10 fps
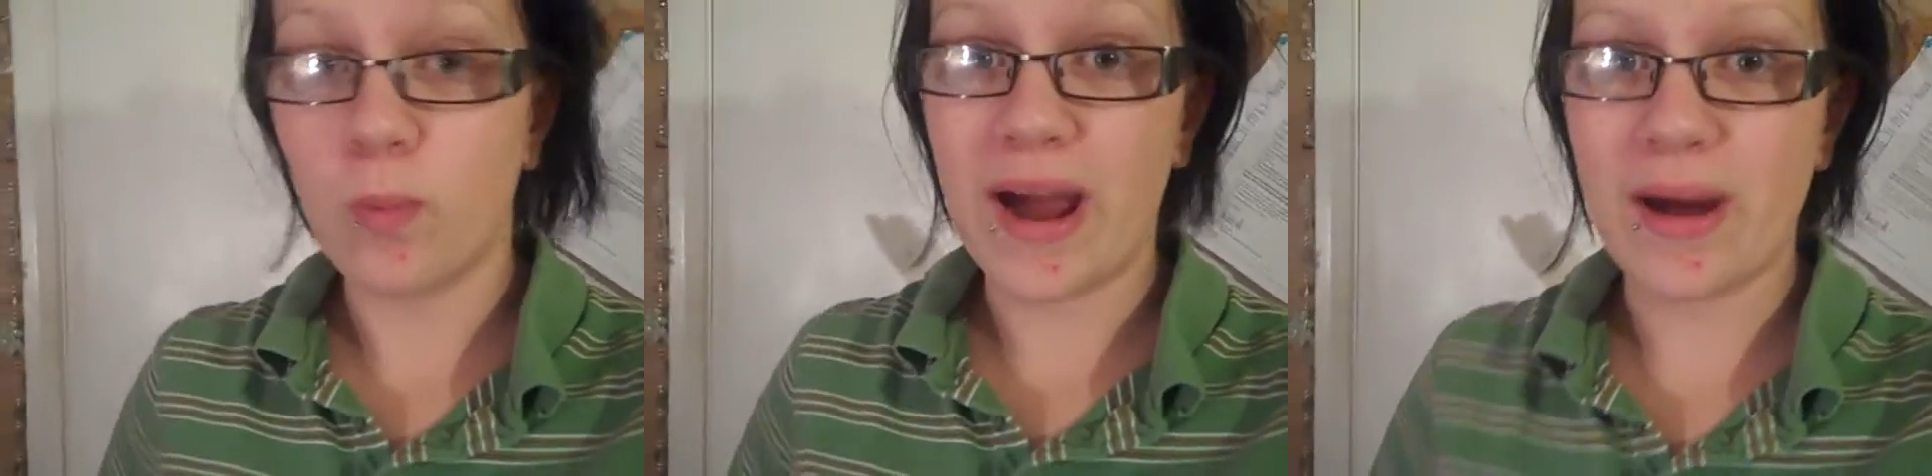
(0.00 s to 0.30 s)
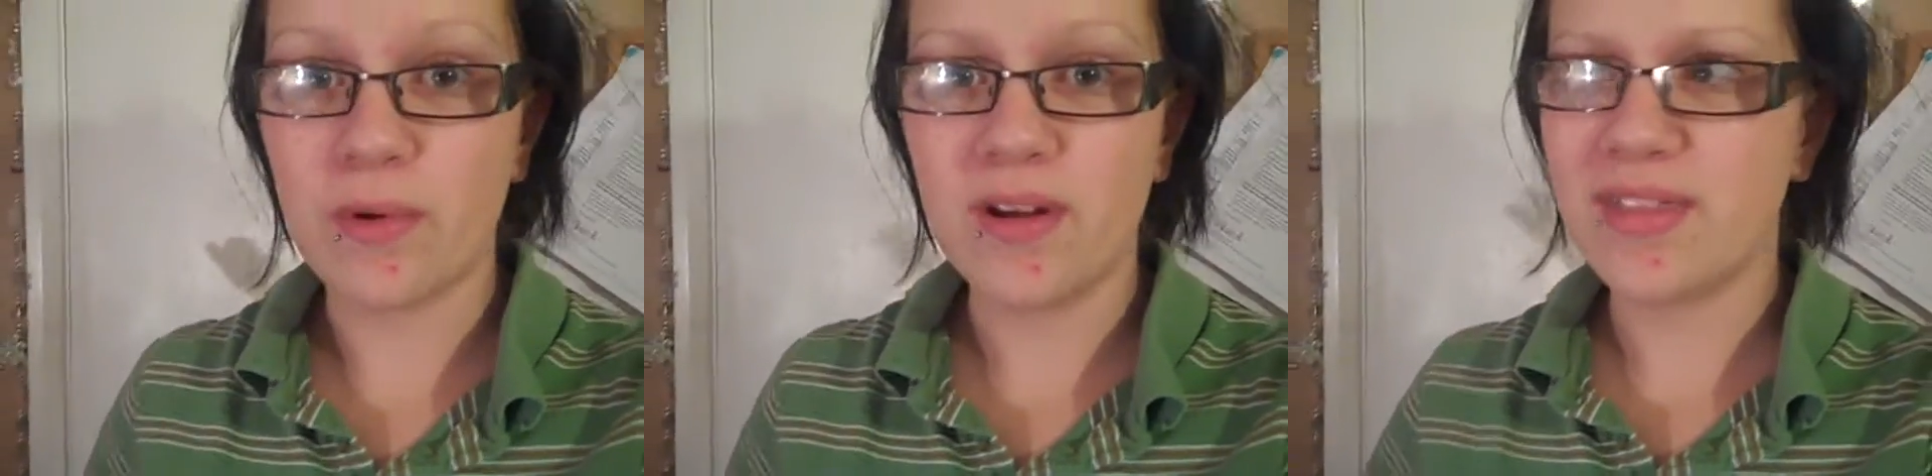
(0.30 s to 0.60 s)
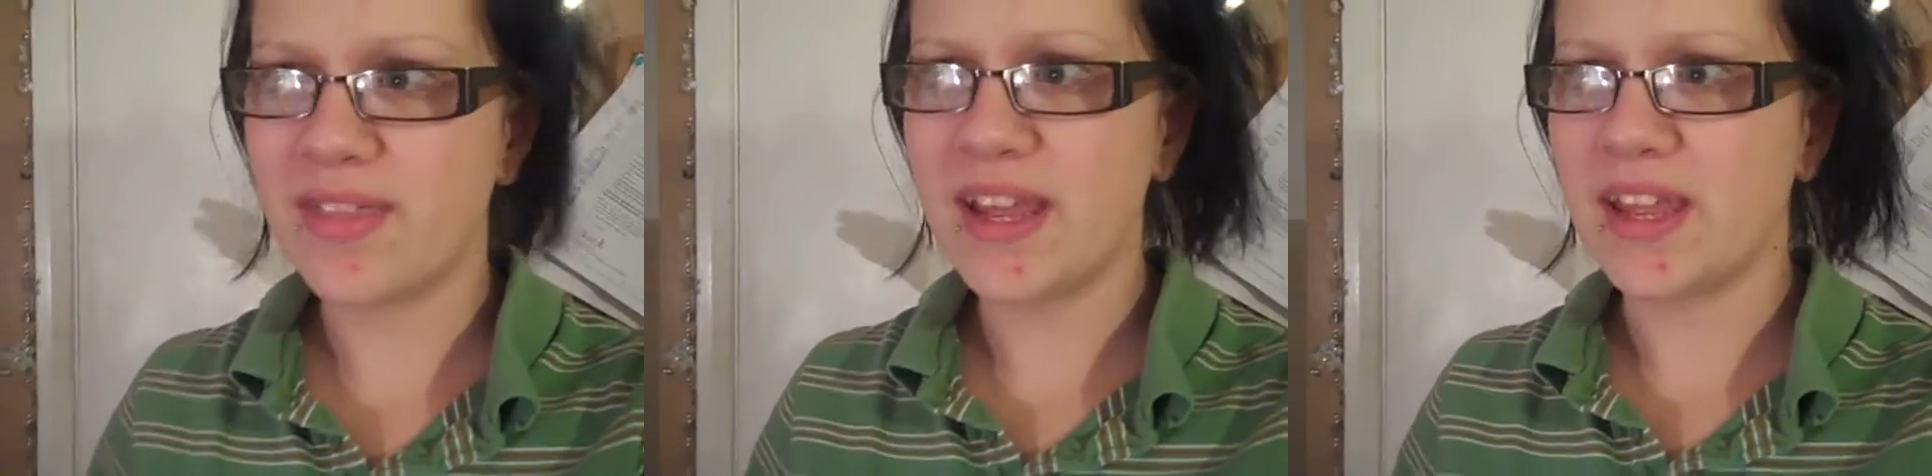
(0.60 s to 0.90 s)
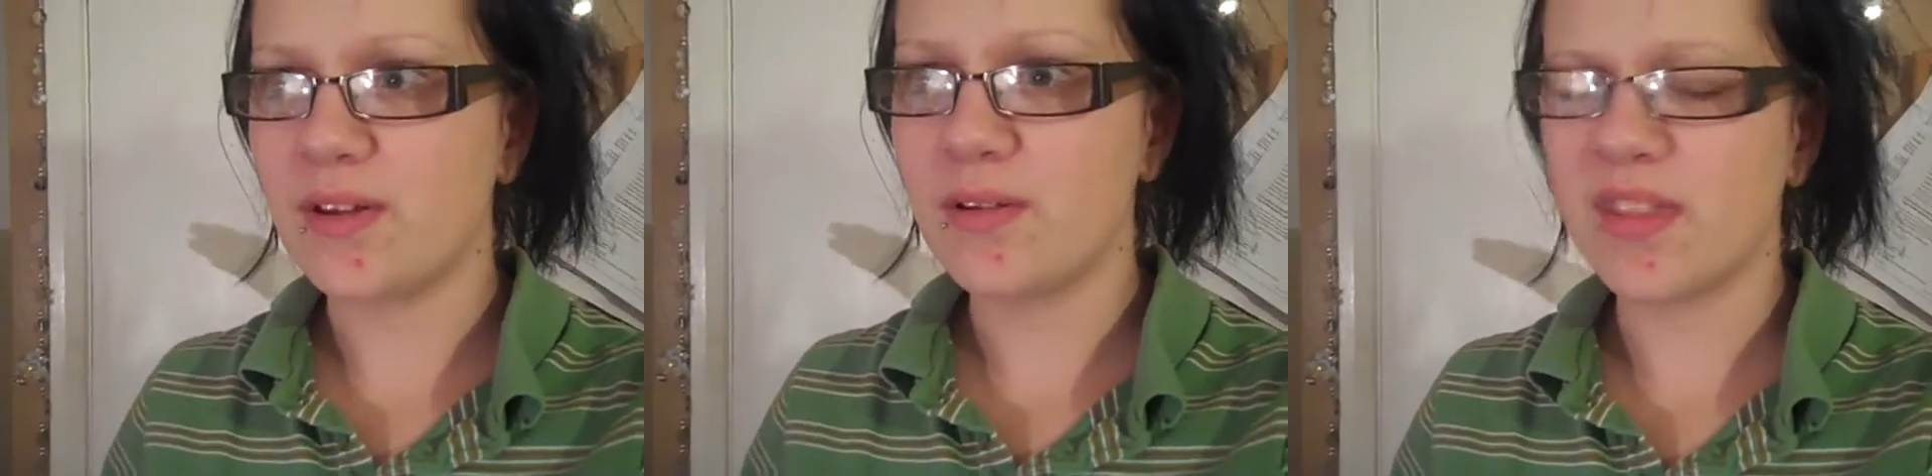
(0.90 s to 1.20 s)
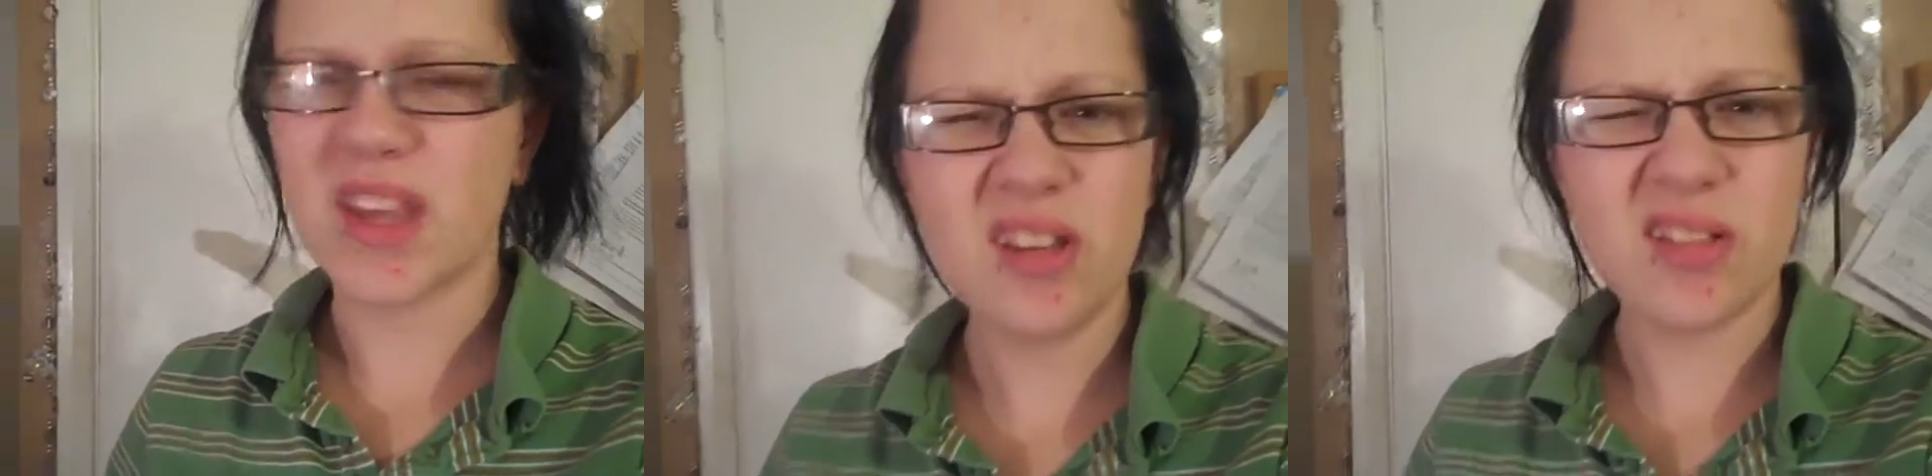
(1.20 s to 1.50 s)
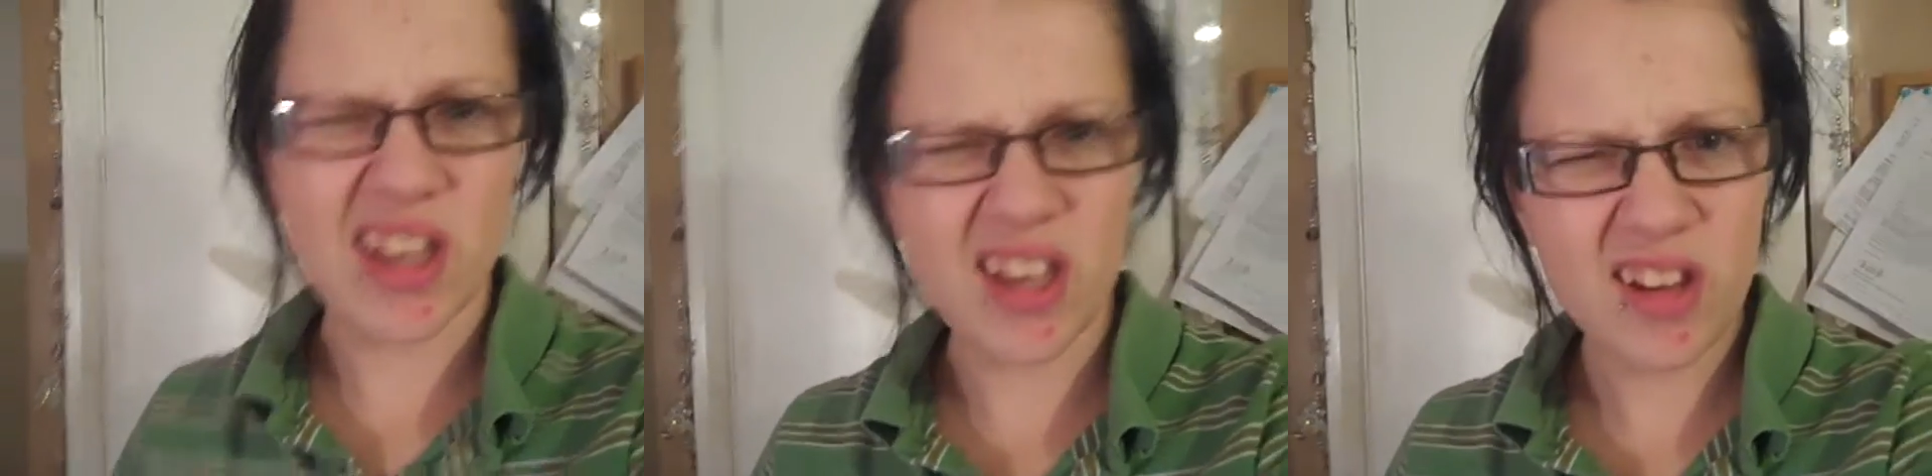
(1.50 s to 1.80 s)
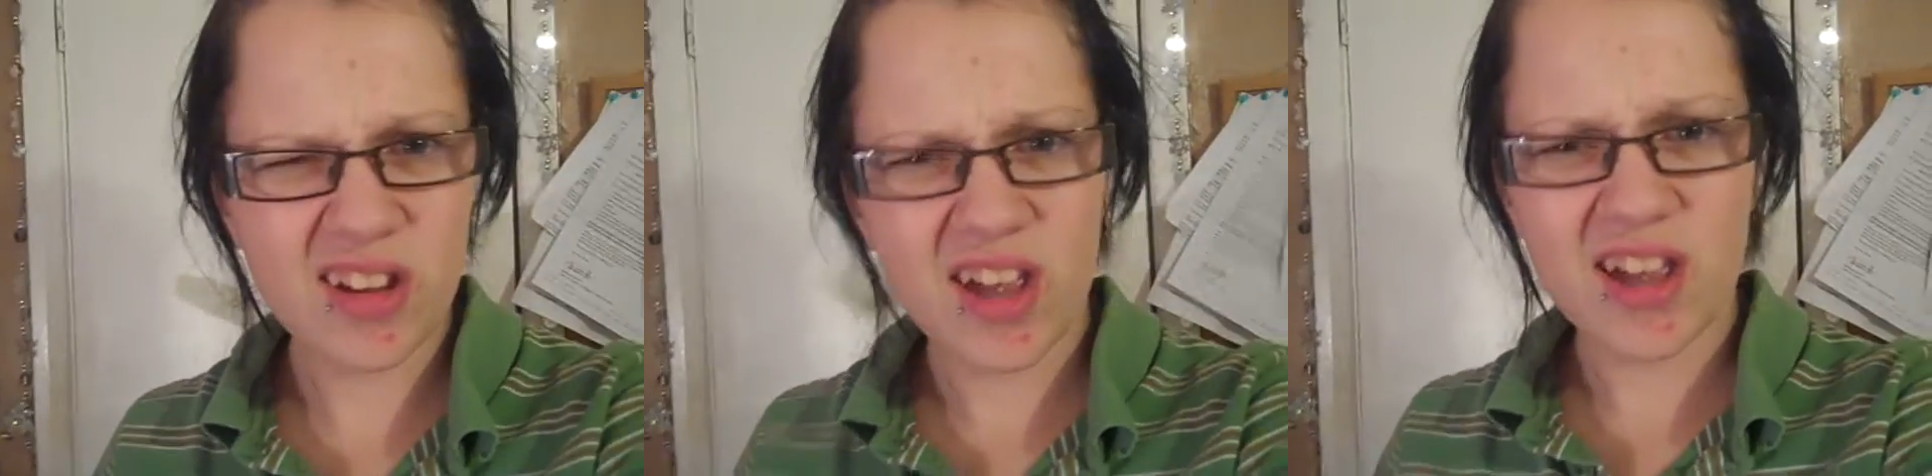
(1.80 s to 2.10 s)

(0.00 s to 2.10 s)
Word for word: Wow. Thank you, thank you, thank you.